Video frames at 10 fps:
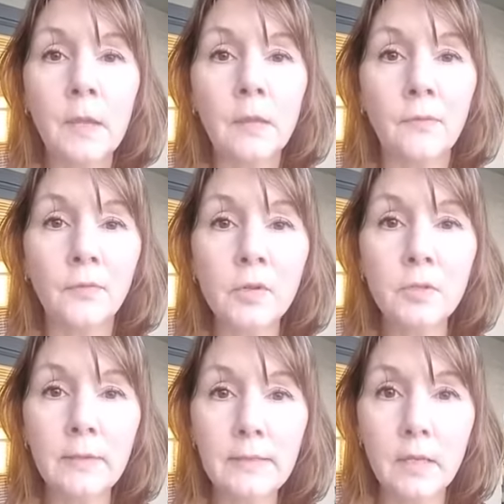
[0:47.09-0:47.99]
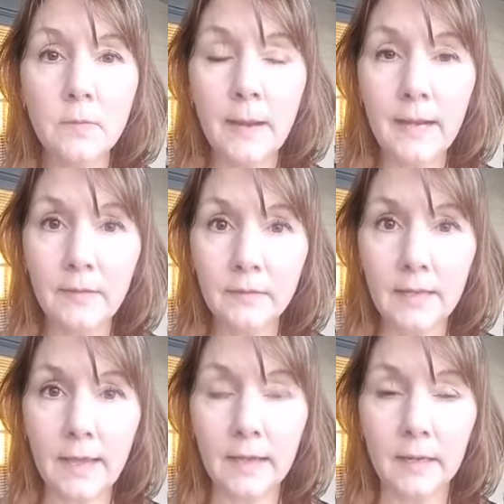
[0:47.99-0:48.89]
The first reason you might have
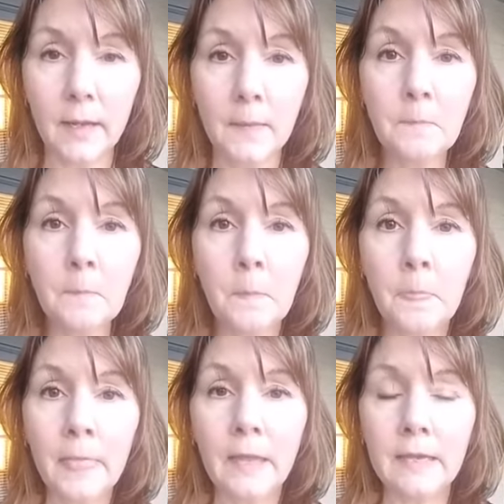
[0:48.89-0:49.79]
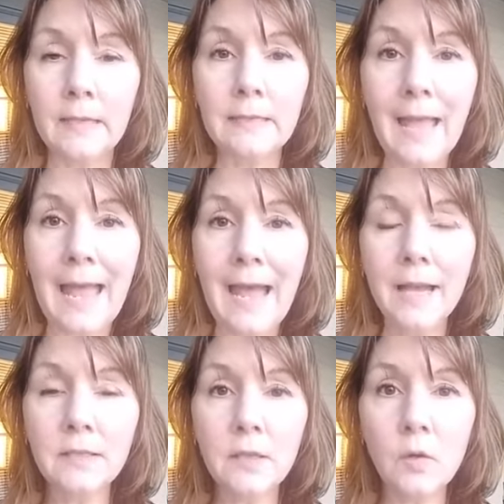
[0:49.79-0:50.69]
sciatica is
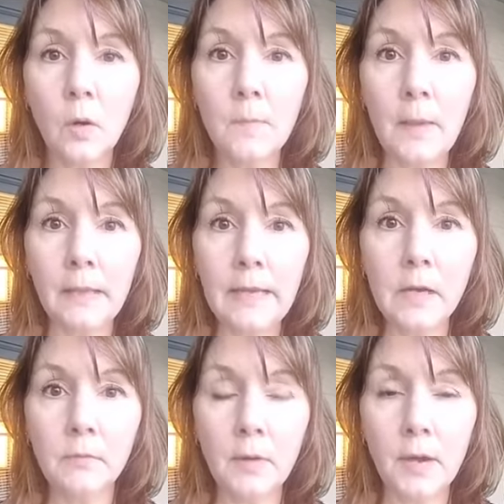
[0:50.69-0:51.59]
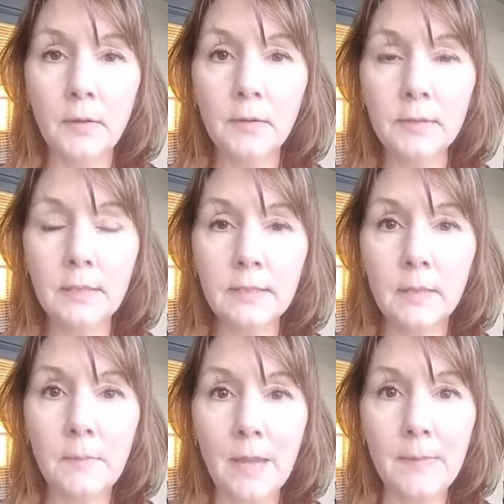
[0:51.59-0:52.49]
as your belly grows, as the
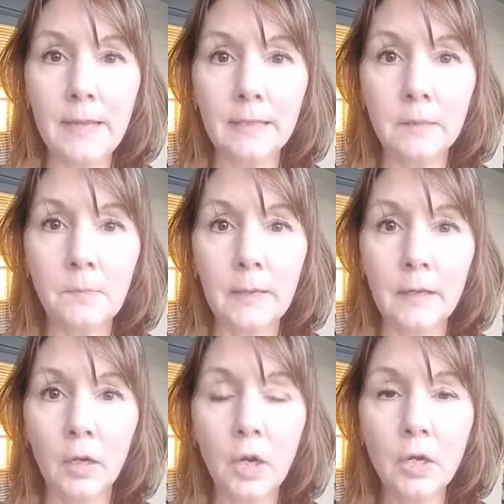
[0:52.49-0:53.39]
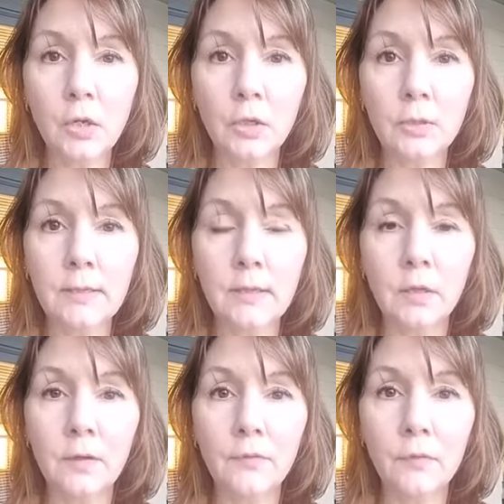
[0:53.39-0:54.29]
baby gets bigger, your center
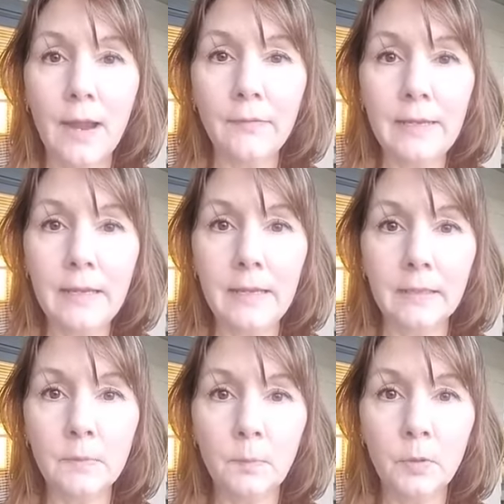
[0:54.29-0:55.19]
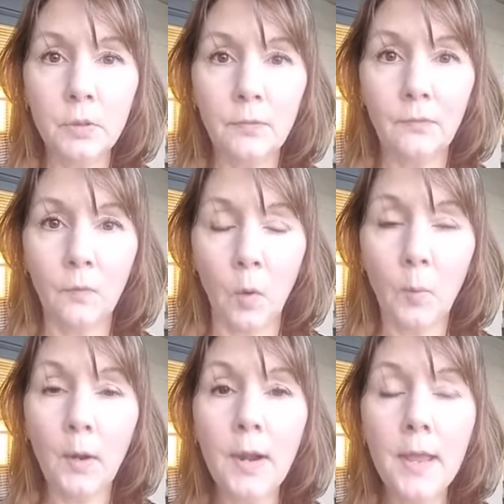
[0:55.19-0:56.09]
of gravity gets pushed
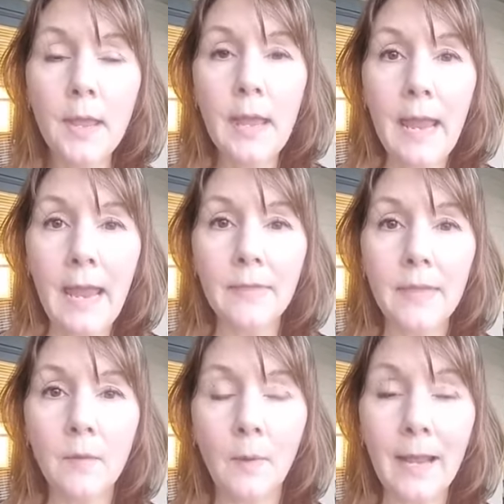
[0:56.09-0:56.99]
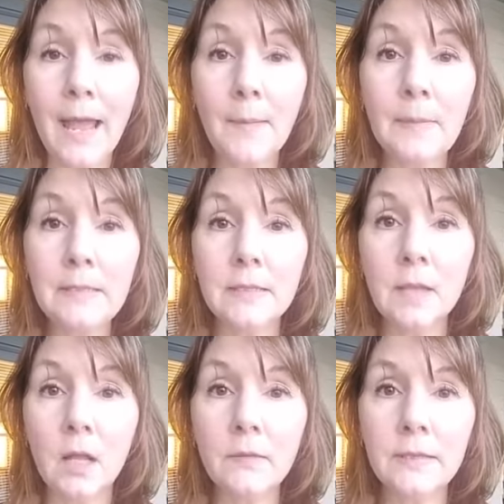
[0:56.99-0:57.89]
forward, and then what happens is
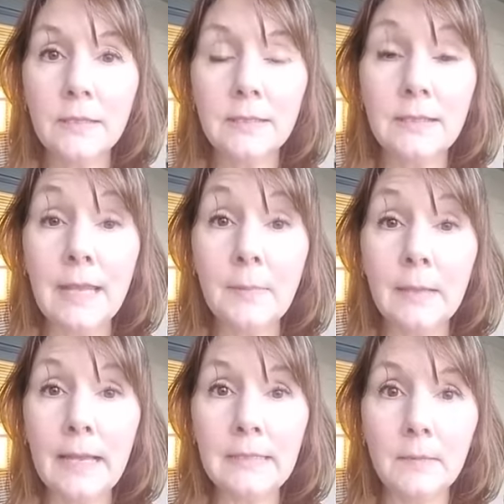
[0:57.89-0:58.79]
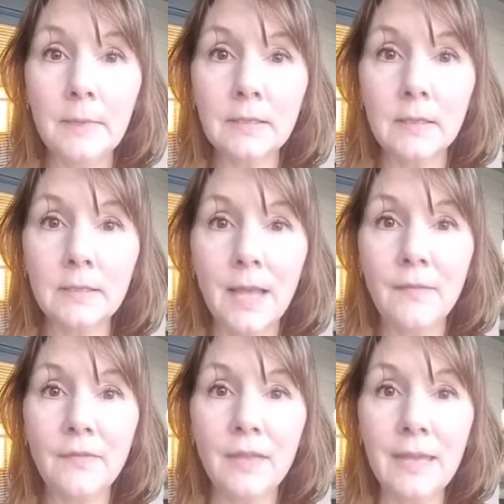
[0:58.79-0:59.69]
all of the stabilizing muscles
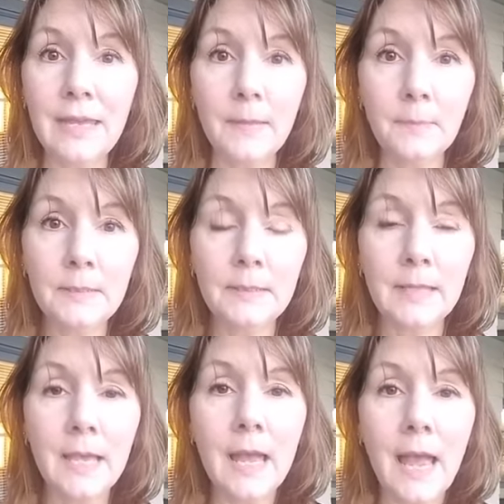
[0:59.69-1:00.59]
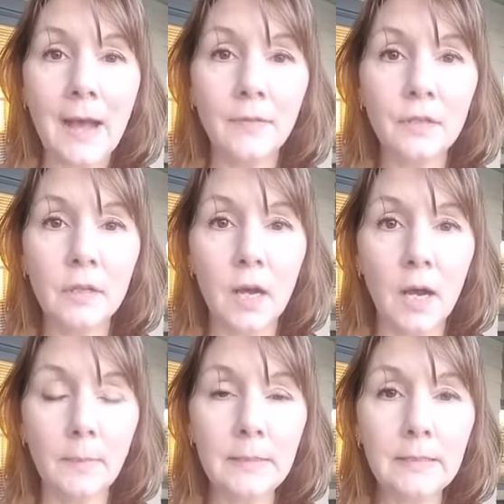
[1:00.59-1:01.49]
of the hips have to
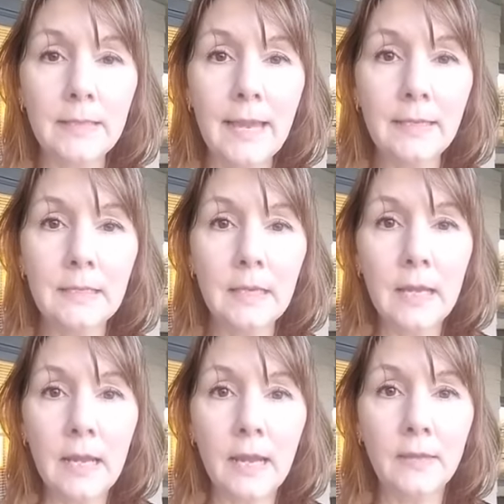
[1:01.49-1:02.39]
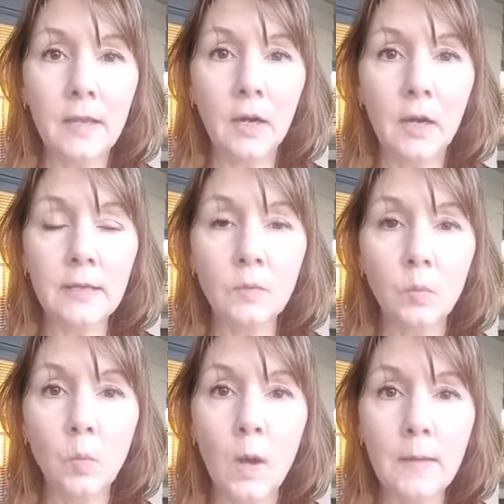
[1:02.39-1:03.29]
compensate, and there is
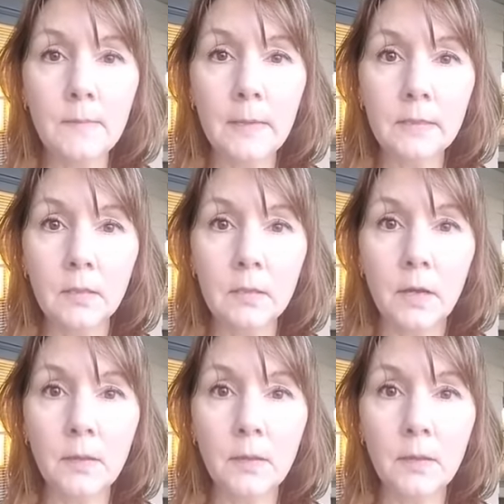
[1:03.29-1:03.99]
one muscle called